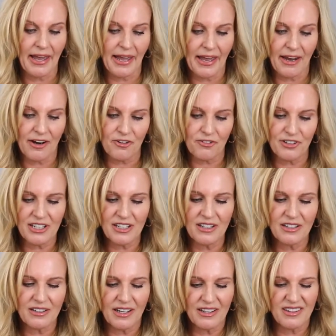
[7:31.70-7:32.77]
Aerie,
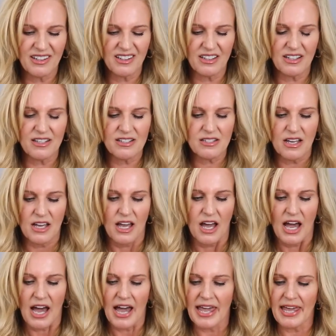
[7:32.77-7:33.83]
I think it is.
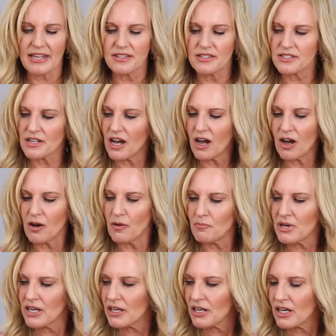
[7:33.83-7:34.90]

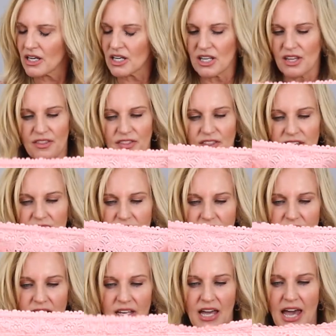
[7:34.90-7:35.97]
And
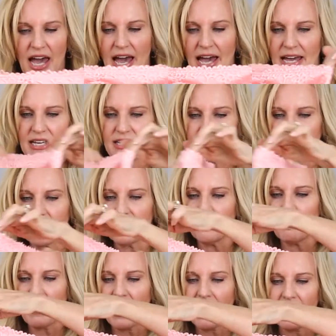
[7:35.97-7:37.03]
this has in the
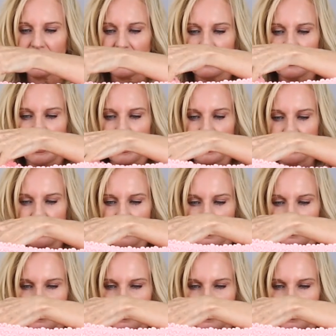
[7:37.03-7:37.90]
back, it has a